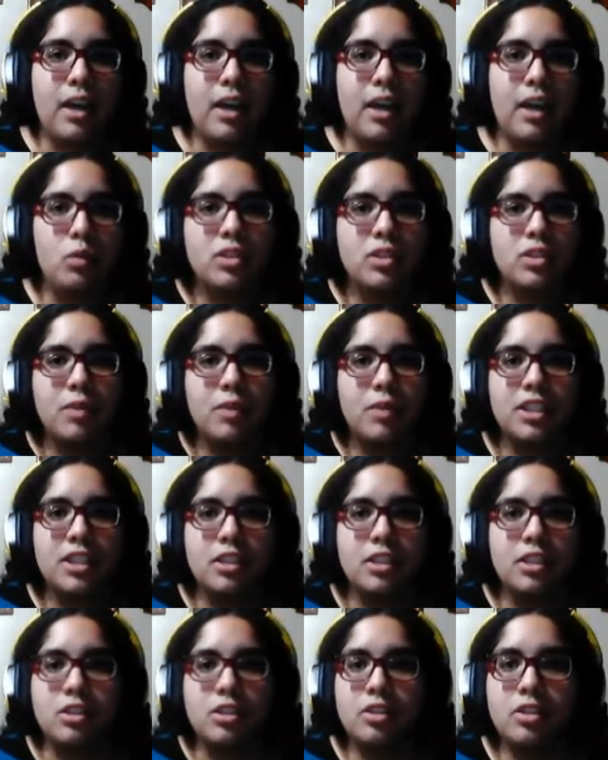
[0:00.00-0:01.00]
and which
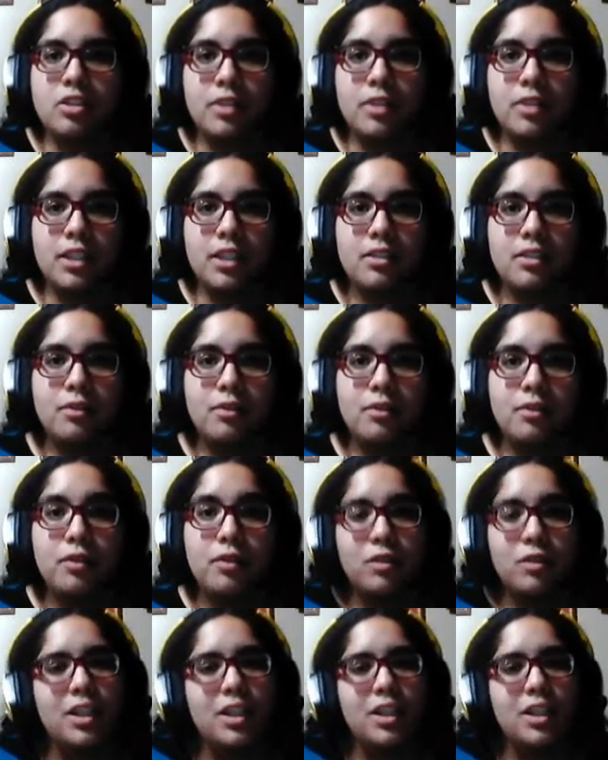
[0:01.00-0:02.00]
questions students
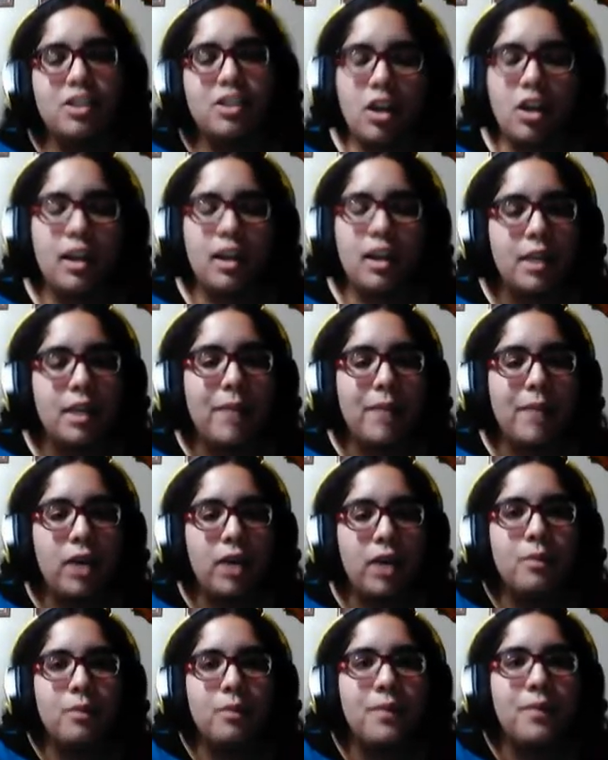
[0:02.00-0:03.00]
feel really strongly
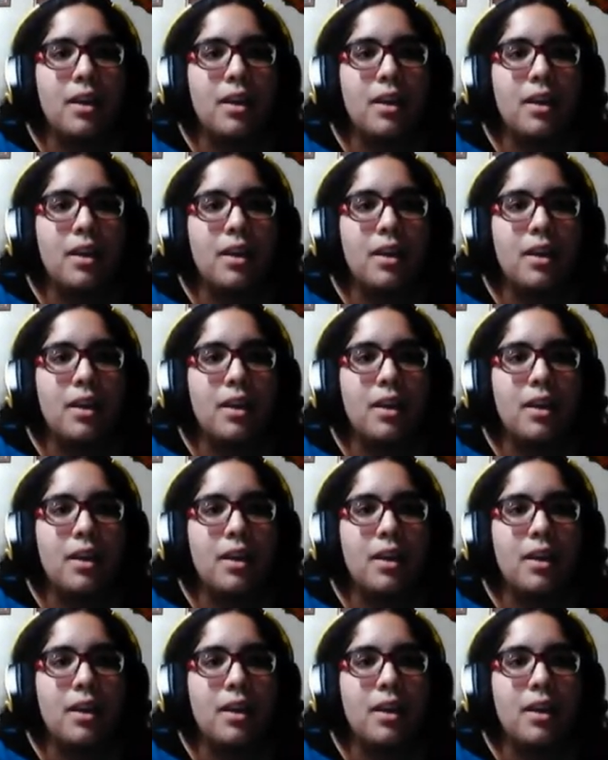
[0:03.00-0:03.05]
about.